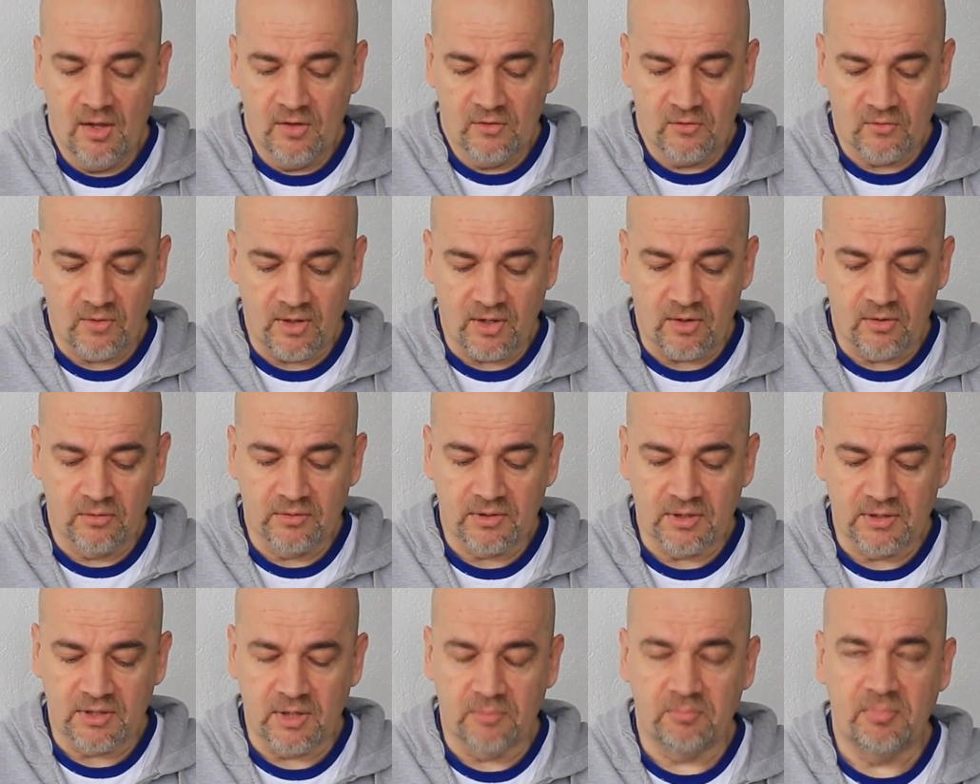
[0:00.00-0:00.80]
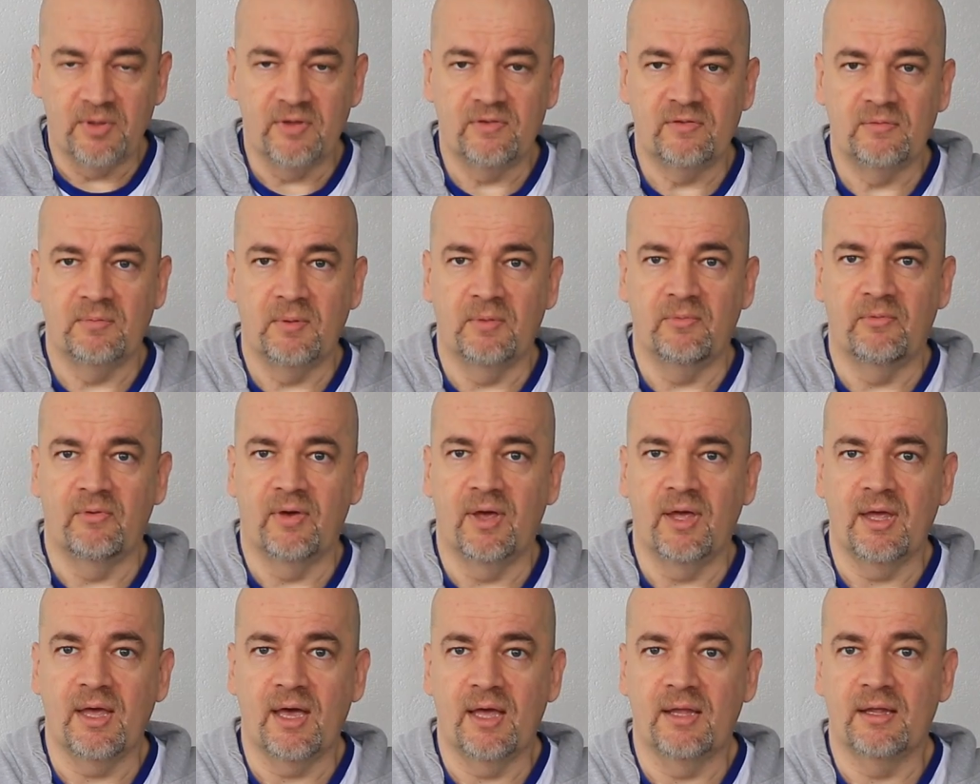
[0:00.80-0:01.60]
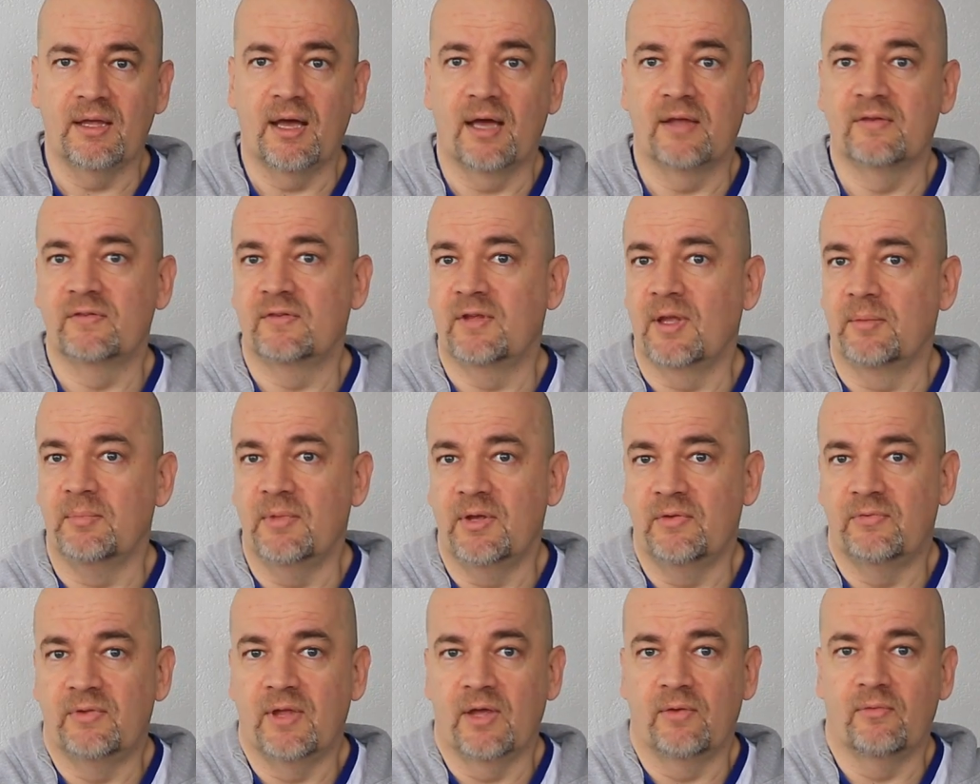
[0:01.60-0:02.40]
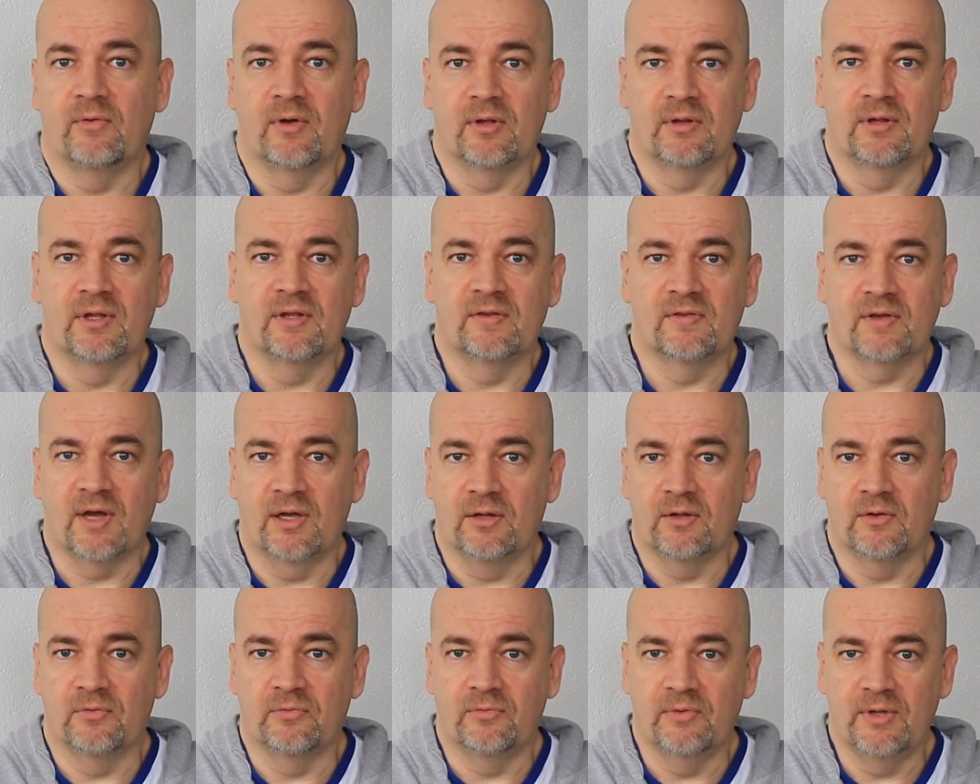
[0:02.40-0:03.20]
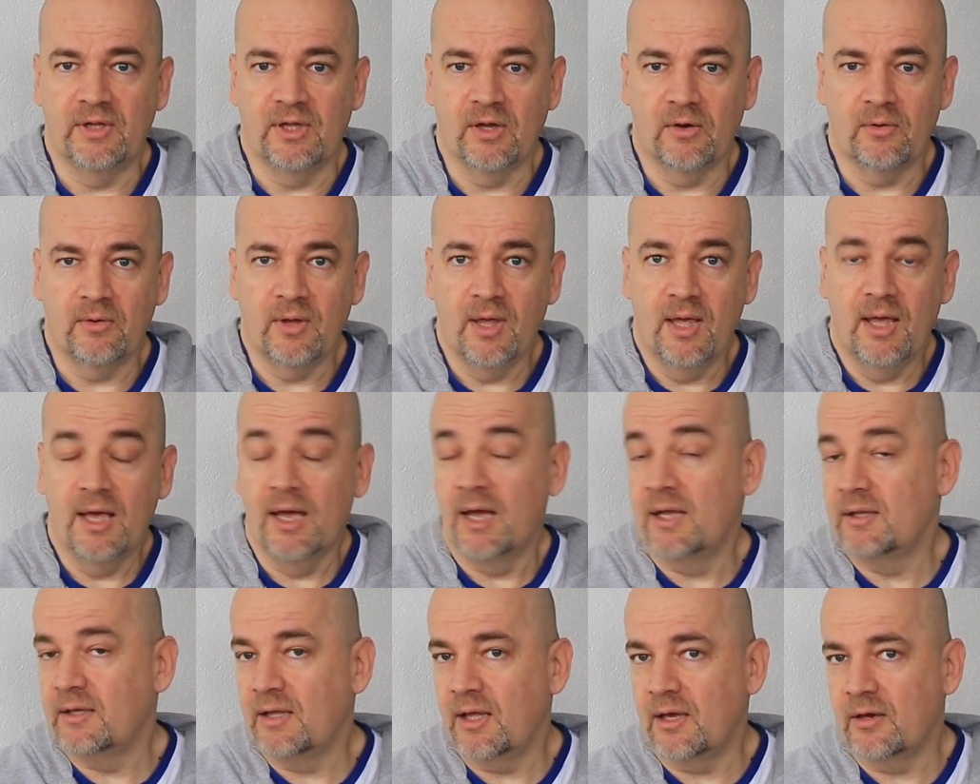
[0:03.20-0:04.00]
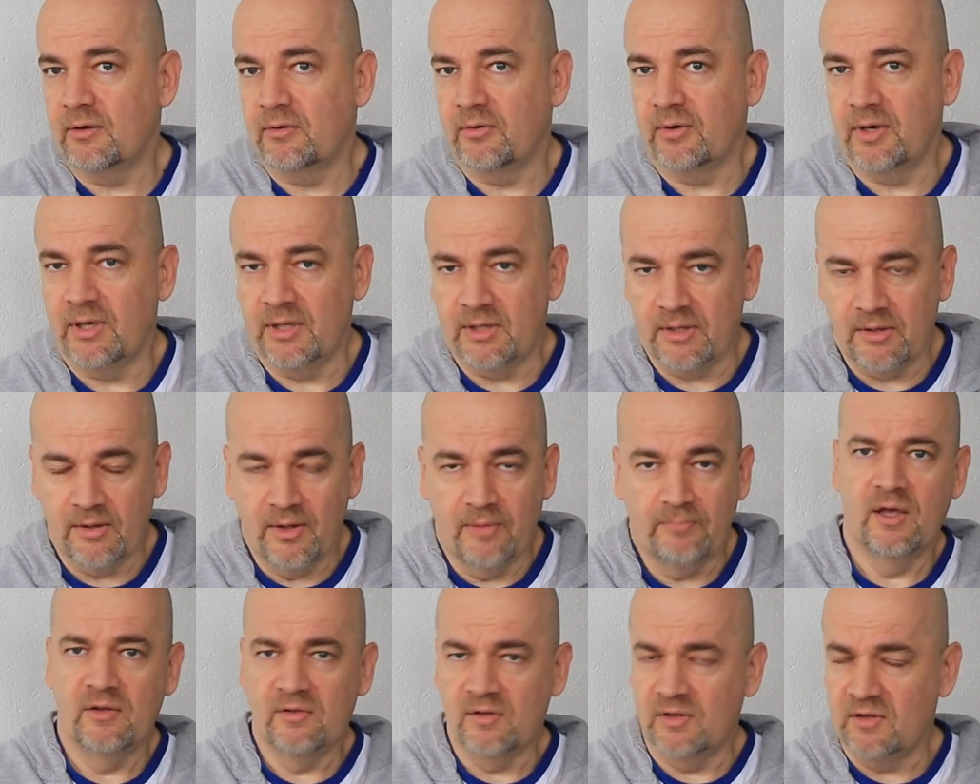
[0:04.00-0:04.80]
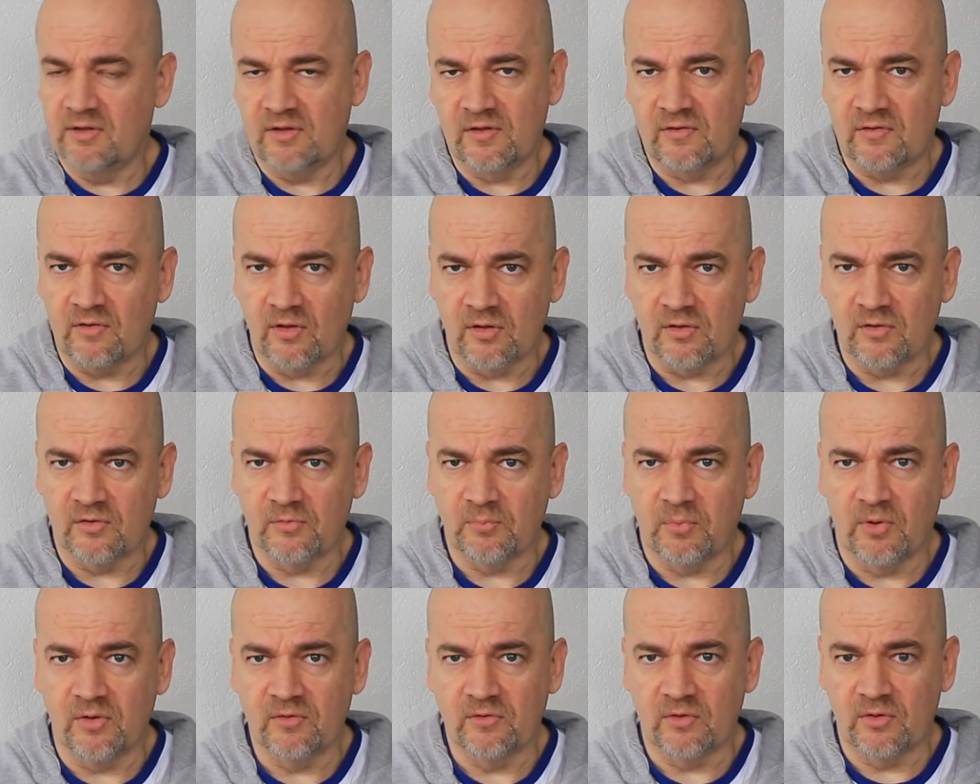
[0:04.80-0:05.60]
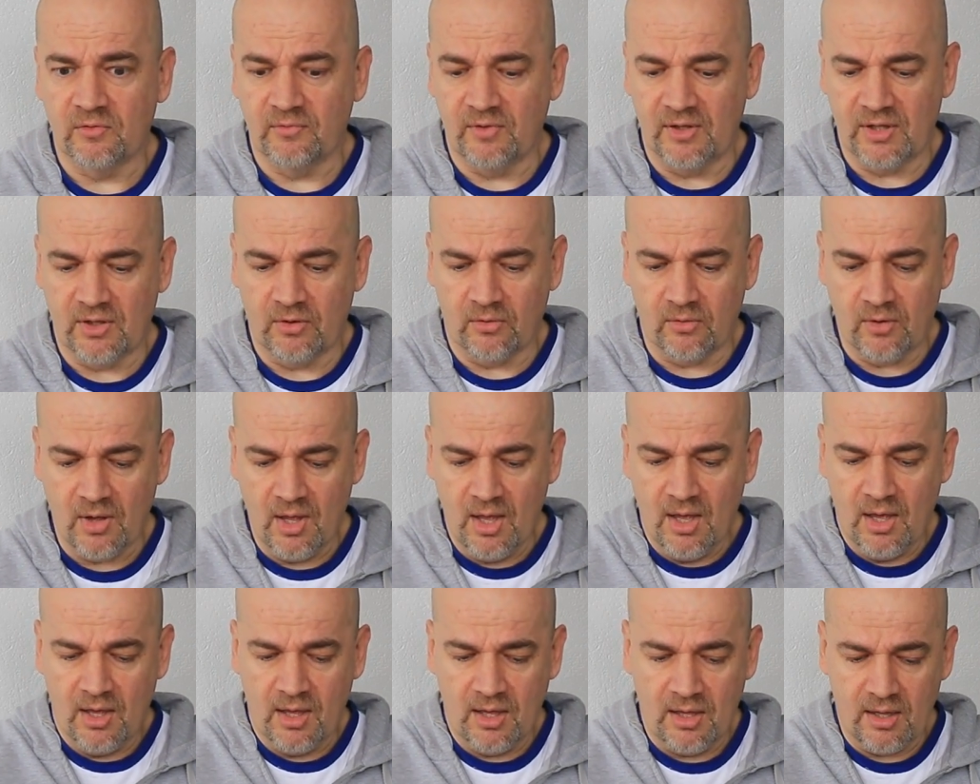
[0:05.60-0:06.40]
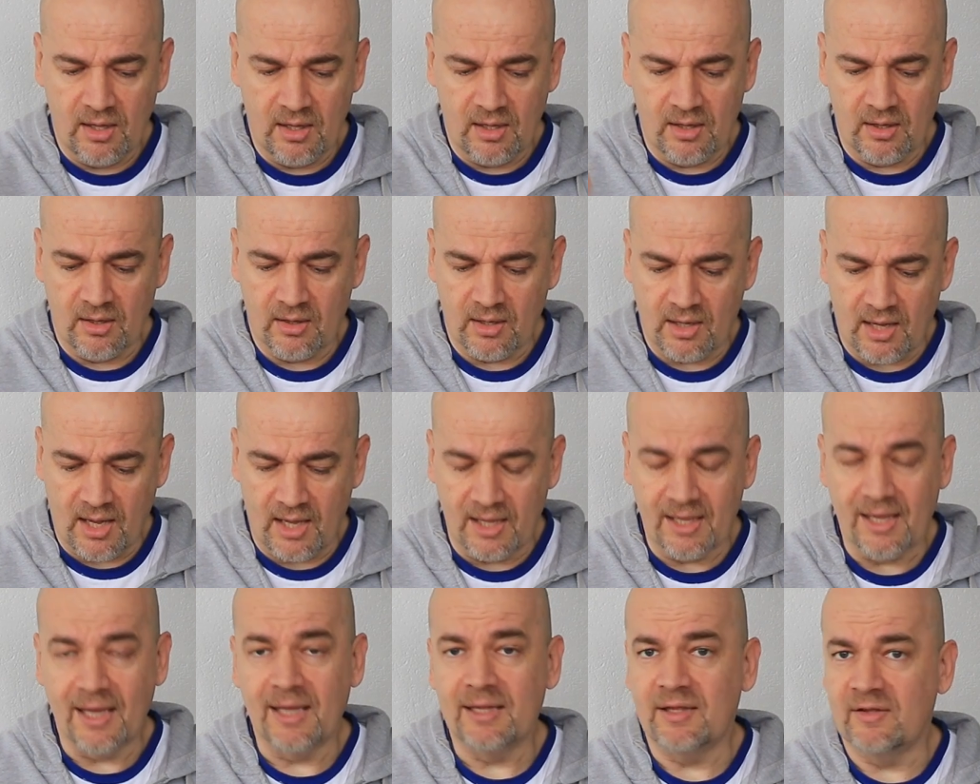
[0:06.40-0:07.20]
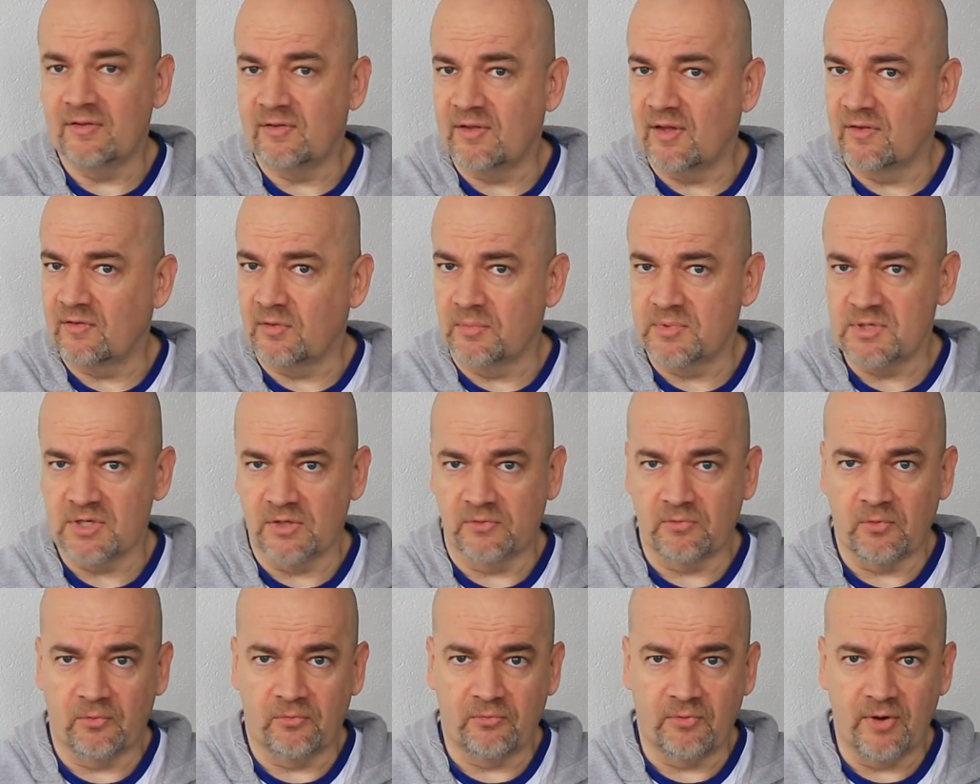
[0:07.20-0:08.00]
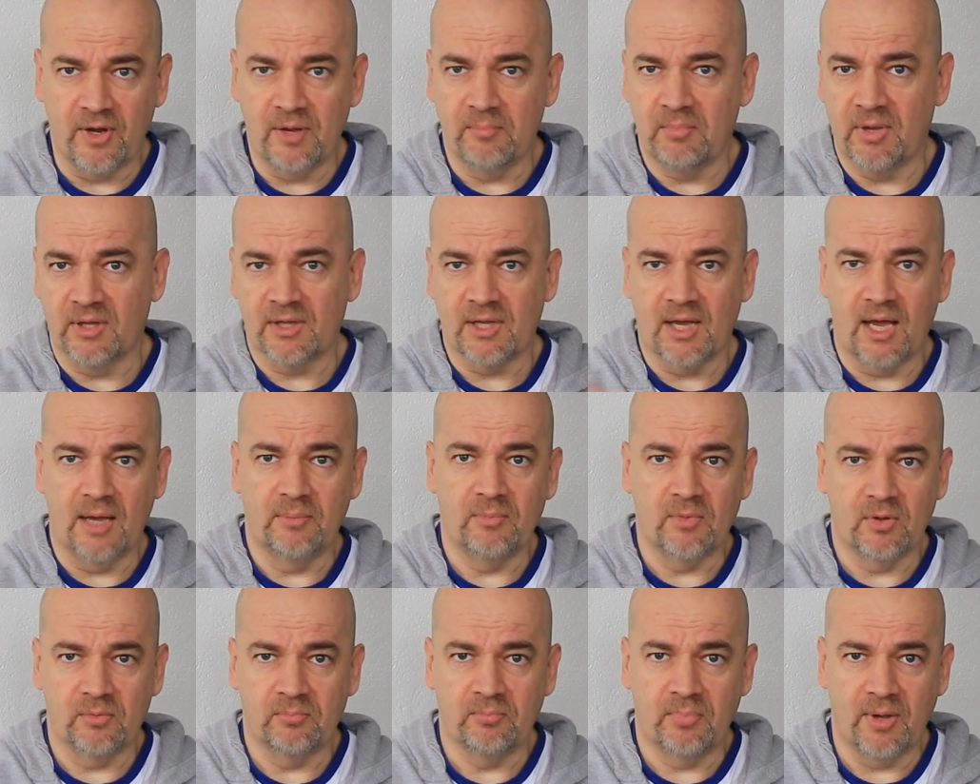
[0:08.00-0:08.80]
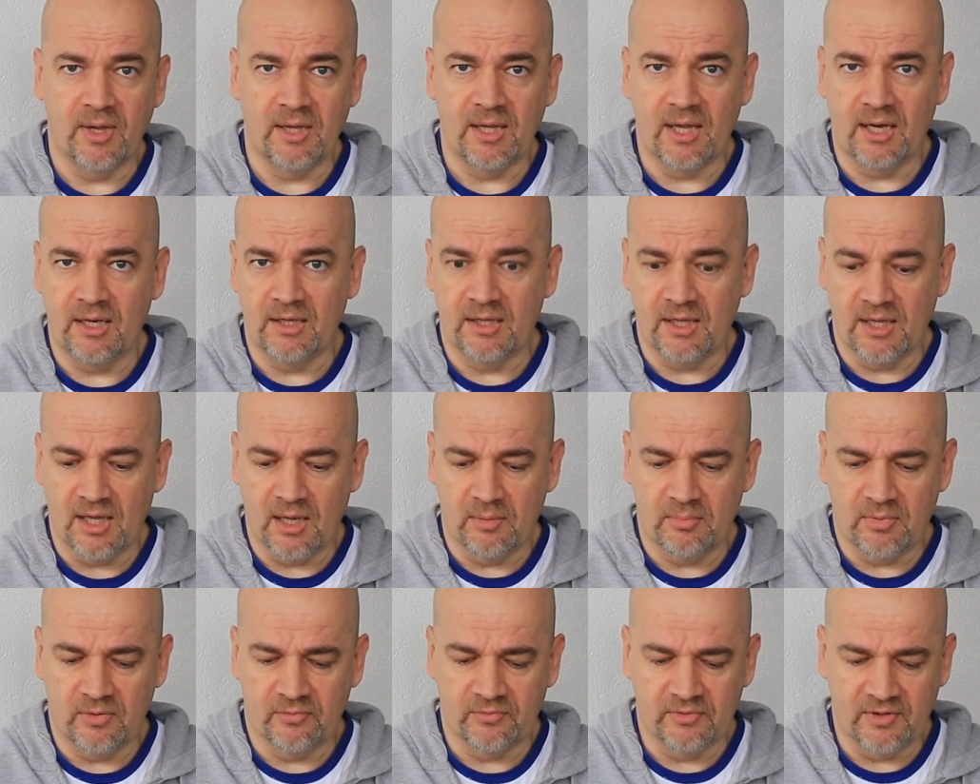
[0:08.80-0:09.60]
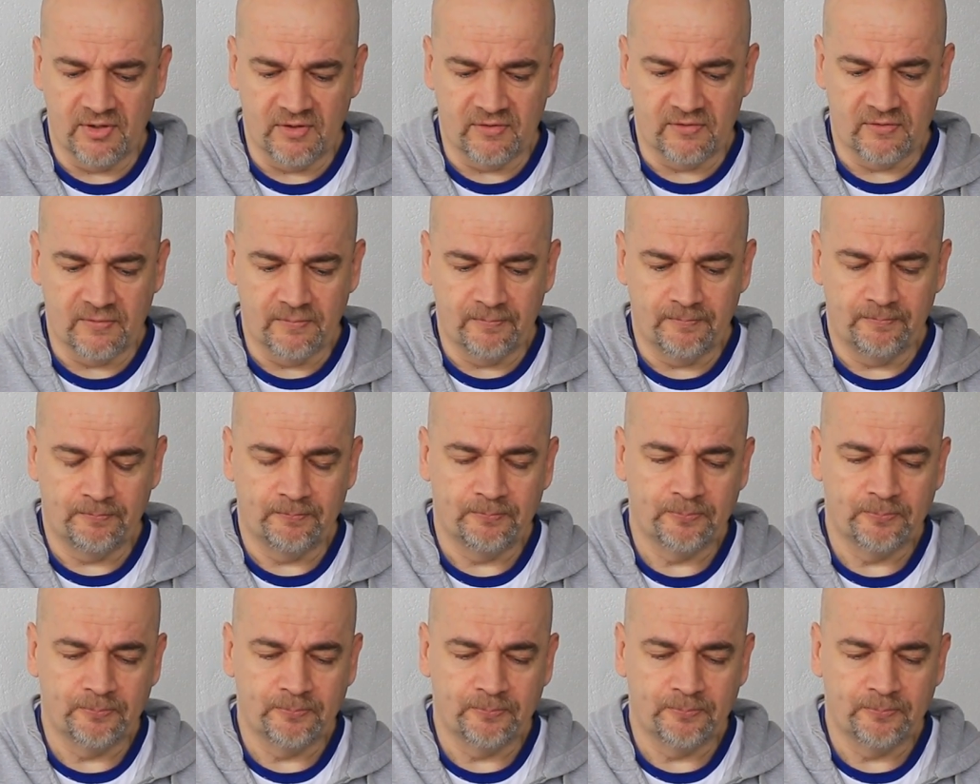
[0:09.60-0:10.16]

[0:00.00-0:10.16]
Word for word: So I contacted PCBWay and asked them if they want this kind of video, and they agreed. This is not a sponsored video. Uh, I get these test objects for free, but I'm not paid anything about this.